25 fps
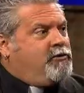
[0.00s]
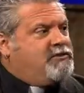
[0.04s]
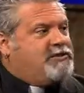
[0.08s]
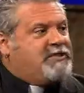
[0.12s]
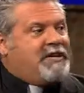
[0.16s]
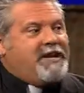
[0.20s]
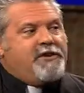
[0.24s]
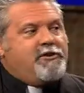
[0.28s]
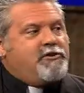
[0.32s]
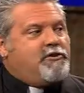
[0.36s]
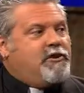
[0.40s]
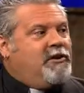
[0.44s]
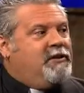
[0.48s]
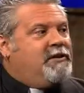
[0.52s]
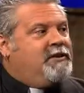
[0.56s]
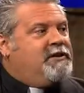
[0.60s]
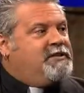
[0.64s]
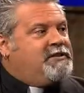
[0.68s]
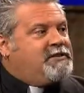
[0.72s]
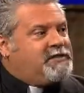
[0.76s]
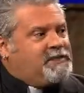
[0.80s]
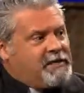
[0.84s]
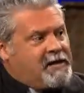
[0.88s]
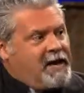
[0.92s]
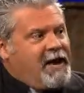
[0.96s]
Señor,
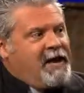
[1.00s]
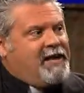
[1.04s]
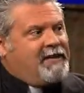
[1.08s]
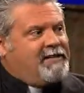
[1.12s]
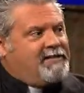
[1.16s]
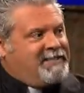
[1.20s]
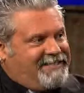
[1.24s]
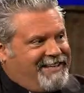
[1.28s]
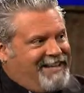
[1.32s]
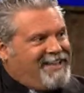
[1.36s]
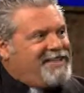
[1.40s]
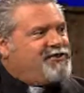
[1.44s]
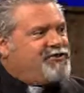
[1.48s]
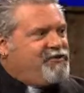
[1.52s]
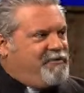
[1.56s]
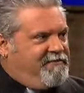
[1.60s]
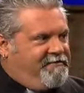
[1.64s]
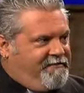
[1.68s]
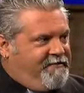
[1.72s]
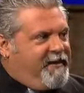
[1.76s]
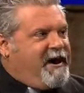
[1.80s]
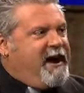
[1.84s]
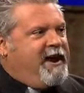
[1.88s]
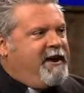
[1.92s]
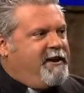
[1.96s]
is God send your
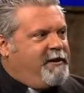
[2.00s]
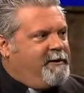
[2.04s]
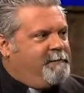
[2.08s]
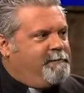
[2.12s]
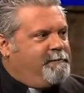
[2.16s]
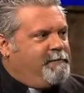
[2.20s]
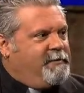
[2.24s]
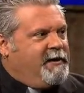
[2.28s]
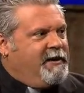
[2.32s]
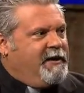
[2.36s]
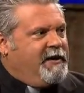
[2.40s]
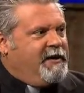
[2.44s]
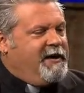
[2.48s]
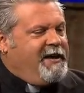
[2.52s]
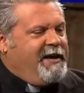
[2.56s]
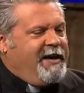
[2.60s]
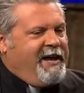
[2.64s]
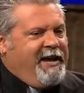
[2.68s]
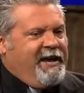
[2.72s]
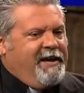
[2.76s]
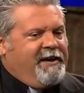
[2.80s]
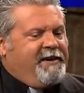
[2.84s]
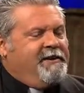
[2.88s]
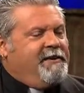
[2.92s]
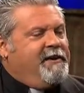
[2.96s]
fire.
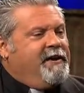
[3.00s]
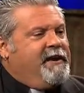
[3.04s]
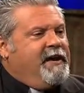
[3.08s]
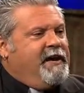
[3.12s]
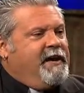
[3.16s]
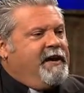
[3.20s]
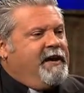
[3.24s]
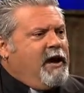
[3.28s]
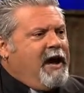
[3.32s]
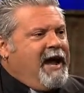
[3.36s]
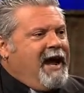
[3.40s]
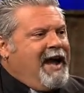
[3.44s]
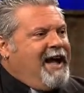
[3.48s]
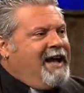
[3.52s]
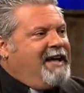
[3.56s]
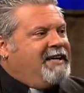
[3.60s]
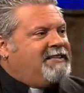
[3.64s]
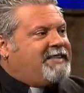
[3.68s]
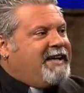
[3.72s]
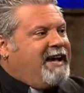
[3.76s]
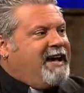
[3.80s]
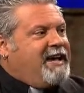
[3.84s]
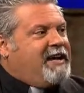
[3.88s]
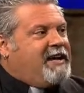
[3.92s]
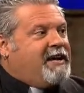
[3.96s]
And
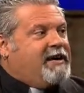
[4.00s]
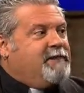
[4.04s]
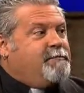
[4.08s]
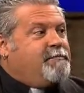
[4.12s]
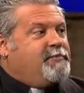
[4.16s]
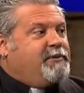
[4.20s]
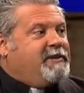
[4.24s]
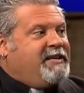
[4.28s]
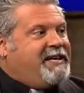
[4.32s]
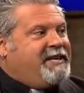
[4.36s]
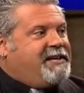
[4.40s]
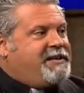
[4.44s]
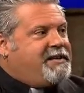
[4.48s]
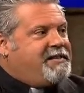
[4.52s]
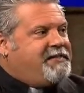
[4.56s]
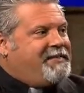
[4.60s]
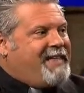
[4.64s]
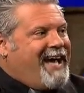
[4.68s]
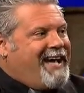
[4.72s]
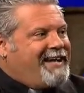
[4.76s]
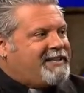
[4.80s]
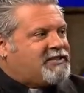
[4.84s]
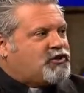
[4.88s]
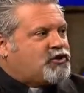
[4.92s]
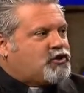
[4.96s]
as I completed
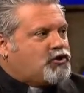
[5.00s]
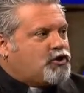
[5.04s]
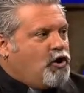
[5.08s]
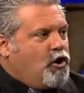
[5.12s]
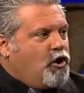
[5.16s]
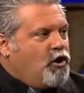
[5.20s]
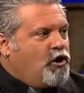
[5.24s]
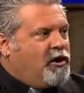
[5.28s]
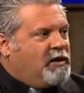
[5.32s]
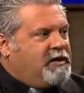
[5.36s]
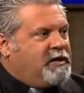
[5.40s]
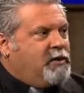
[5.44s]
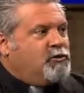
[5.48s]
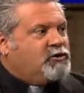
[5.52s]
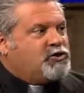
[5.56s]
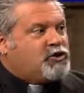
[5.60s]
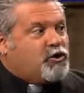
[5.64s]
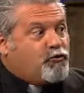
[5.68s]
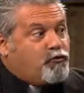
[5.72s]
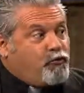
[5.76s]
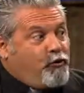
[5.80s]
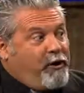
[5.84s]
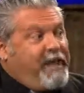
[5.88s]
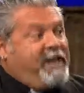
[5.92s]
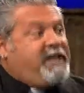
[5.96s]
that song, there was a
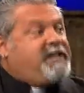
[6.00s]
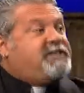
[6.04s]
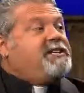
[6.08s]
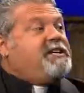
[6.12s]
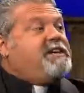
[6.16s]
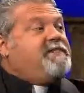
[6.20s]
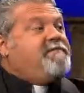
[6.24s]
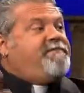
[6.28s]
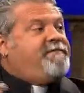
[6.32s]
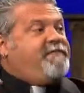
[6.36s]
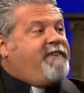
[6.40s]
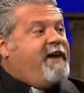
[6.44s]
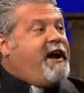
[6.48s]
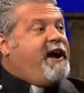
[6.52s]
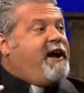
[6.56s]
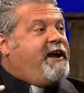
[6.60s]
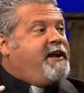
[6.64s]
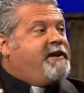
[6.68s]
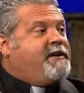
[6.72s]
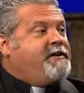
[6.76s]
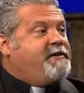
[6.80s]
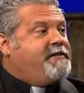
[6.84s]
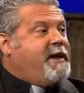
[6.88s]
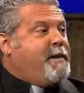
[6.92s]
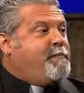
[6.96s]
raging
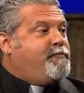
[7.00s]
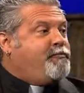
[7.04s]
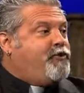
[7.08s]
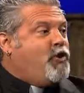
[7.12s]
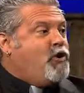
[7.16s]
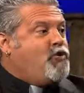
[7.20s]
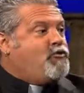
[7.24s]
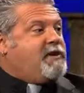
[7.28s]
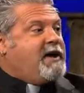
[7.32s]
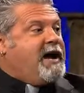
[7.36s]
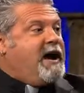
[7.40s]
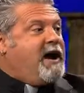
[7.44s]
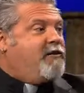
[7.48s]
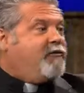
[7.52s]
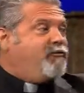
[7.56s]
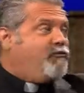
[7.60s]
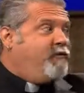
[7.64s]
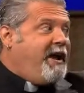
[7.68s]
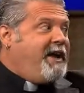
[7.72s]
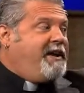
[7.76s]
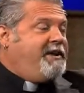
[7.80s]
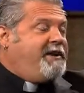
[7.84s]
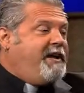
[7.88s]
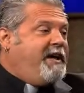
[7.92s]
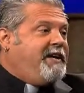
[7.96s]
fire that broke out
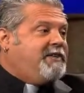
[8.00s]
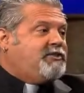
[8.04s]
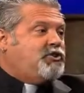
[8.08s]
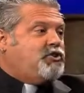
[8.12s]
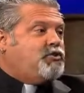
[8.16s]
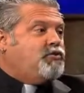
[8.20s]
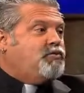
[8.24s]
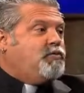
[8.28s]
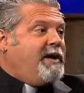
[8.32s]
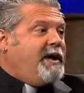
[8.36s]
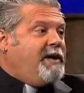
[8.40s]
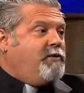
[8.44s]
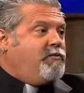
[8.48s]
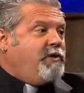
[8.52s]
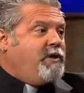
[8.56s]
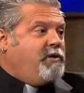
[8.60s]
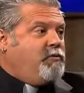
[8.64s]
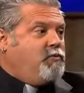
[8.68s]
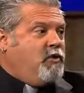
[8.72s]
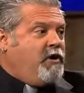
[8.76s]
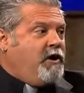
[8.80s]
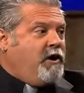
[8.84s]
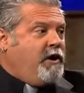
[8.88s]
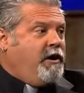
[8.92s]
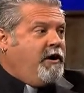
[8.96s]
right next to where we
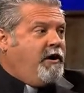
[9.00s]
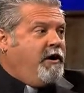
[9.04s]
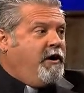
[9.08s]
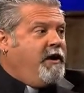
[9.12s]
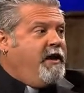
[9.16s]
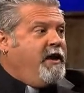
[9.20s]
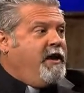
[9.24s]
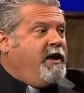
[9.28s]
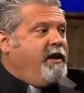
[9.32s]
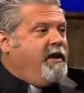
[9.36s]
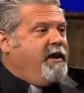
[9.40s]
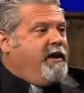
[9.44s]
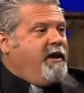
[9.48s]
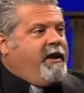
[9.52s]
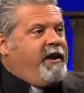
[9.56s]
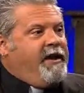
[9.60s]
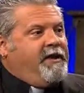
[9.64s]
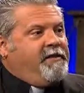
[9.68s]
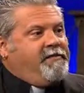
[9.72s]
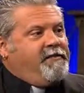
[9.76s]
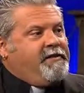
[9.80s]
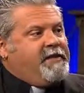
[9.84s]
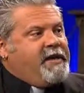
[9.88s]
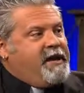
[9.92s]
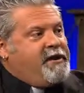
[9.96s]
were.
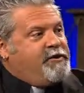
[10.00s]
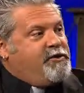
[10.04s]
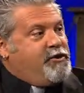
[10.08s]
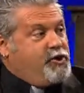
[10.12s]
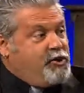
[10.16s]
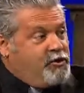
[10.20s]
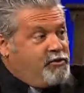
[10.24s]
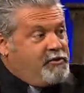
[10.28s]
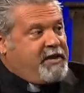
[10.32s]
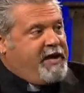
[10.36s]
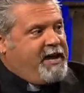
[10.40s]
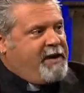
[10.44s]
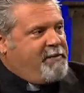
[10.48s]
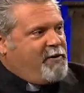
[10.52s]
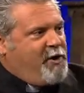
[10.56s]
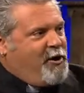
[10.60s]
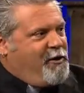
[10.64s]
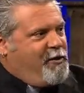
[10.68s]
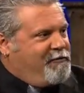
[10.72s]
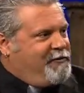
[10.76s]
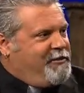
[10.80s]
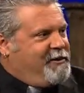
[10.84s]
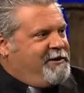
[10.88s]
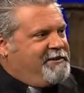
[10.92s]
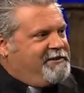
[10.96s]
And then you came
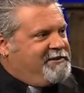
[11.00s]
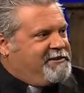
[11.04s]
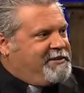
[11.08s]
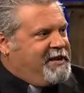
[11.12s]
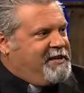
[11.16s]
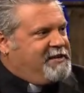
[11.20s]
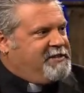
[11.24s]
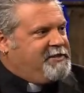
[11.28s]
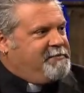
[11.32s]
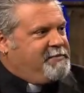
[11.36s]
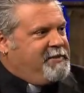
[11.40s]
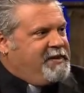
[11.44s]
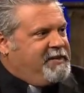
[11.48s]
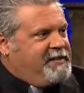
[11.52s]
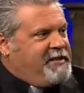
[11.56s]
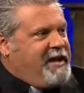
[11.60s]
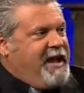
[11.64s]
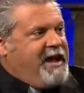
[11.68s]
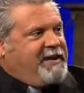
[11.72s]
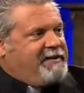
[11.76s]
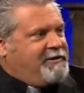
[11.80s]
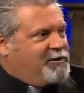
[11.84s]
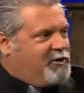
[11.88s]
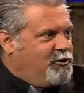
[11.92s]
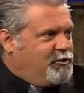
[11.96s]
over and said to me,
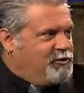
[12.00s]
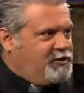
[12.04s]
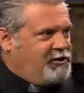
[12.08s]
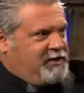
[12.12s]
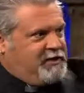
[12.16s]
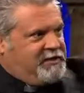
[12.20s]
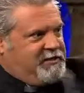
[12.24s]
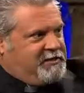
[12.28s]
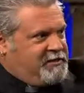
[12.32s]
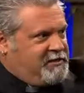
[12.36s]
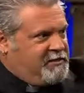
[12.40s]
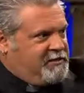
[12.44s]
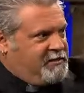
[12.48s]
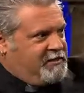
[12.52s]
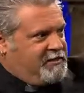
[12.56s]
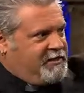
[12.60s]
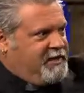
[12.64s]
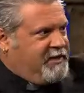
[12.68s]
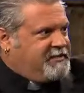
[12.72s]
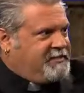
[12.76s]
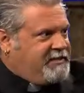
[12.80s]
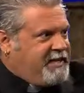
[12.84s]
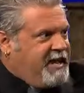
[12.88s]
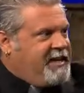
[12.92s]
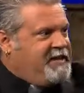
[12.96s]
Dad, Cochise,
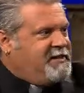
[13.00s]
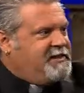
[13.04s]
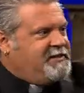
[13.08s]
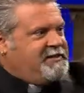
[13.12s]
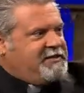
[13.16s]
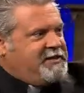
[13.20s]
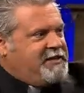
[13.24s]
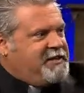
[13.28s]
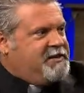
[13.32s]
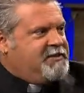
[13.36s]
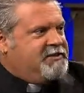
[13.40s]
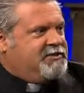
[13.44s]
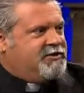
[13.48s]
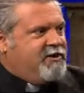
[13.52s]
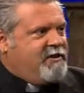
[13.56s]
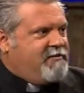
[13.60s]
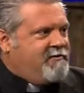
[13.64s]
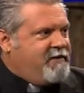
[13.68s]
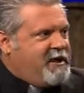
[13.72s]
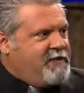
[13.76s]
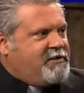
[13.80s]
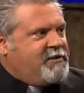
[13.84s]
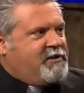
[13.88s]
the Satan sinners are around